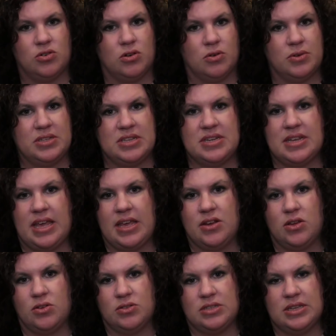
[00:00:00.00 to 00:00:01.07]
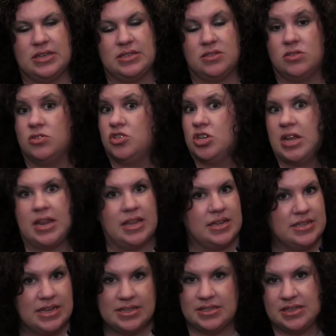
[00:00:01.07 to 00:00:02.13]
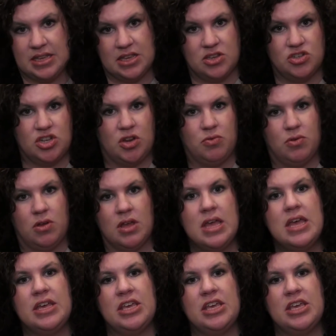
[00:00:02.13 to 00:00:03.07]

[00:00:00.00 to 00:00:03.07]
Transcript: or a recent diagnosis, genetic testing in general,